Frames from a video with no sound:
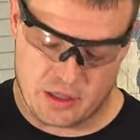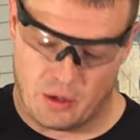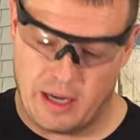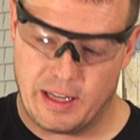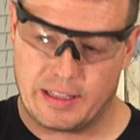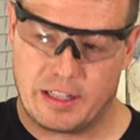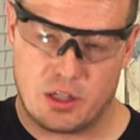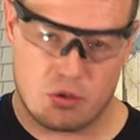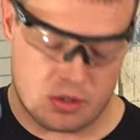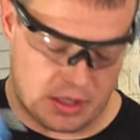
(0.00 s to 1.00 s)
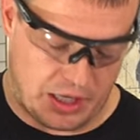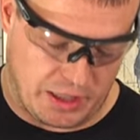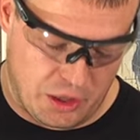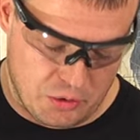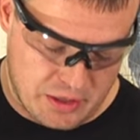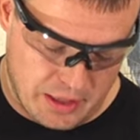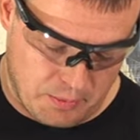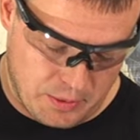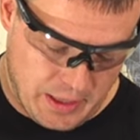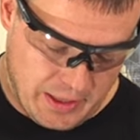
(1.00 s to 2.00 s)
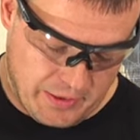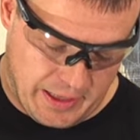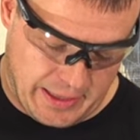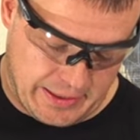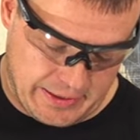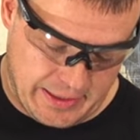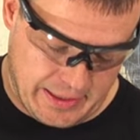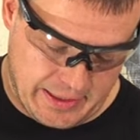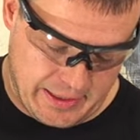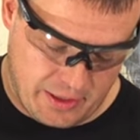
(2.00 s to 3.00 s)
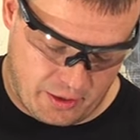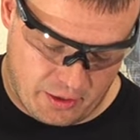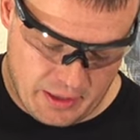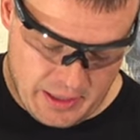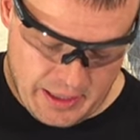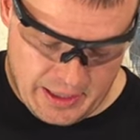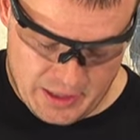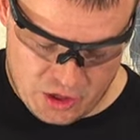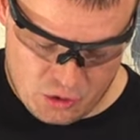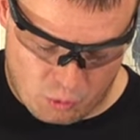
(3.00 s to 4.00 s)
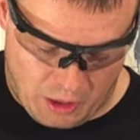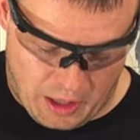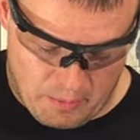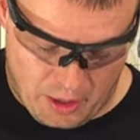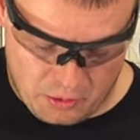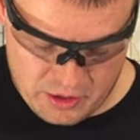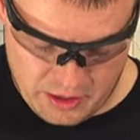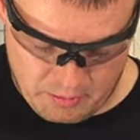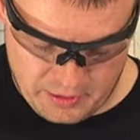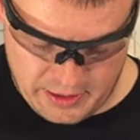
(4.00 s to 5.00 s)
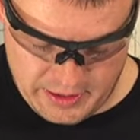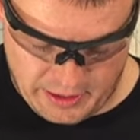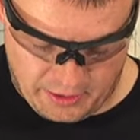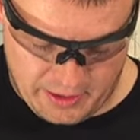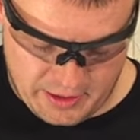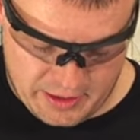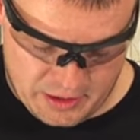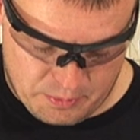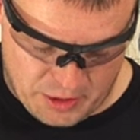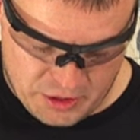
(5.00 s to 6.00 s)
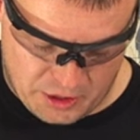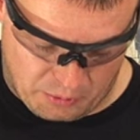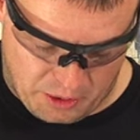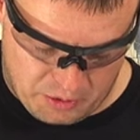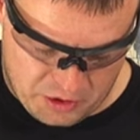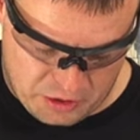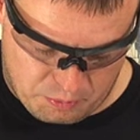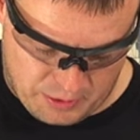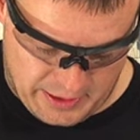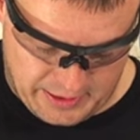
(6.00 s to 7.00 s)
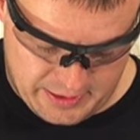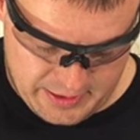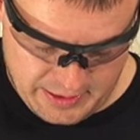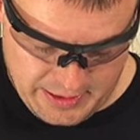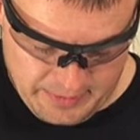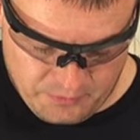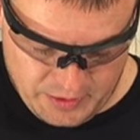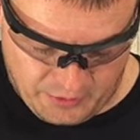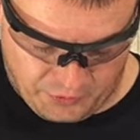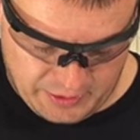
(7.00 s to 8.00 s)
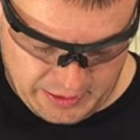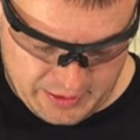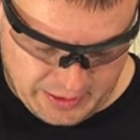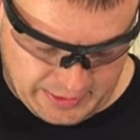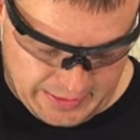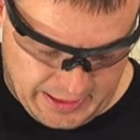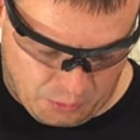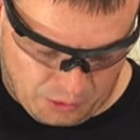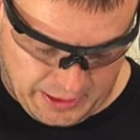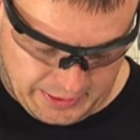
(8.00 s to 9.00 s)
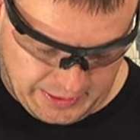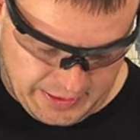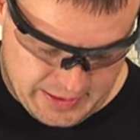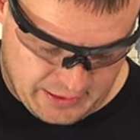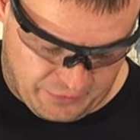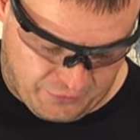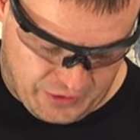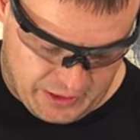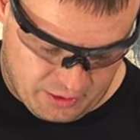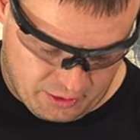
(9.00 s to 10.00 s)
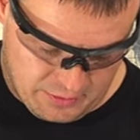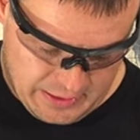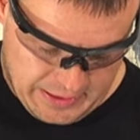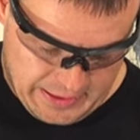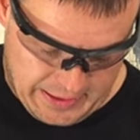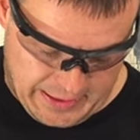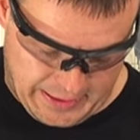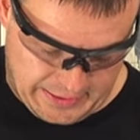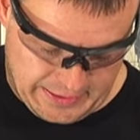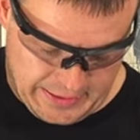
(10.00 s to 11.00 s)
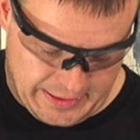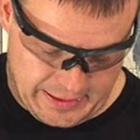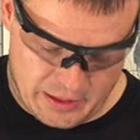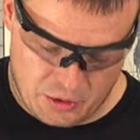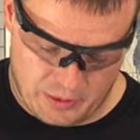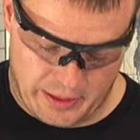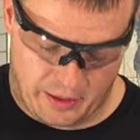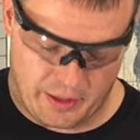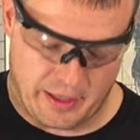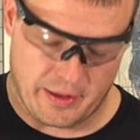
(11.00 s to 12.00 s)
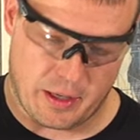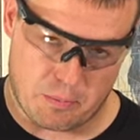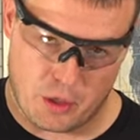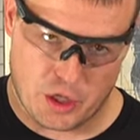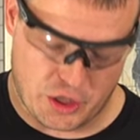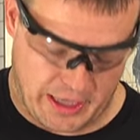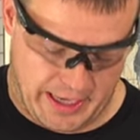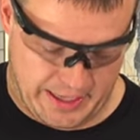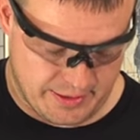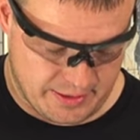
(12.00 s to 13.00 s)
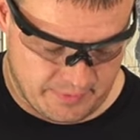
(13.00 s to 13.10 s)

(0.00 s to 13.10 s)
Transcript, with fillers: So I like to use a Q-tip that I can get in here and swab out some of these areas, especially around springs, different things like that where I can easily feel and I can get into an area that a brush can't.